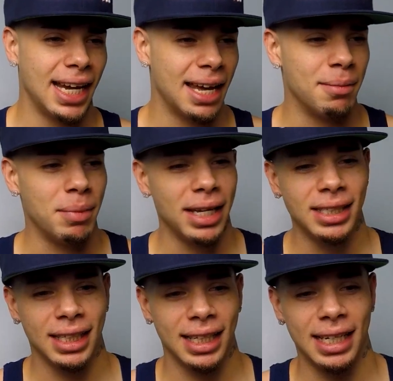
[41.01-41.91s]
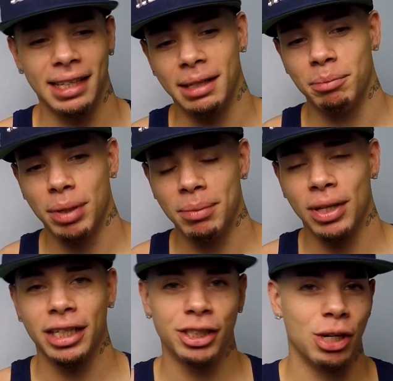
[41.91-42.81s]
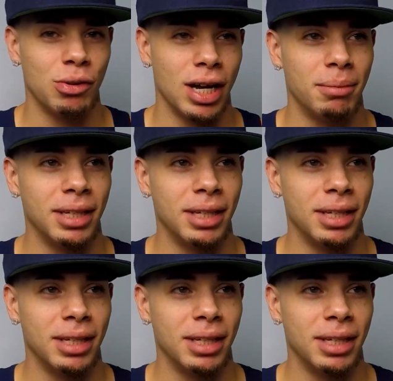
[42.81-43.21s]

and basically the people that showed up,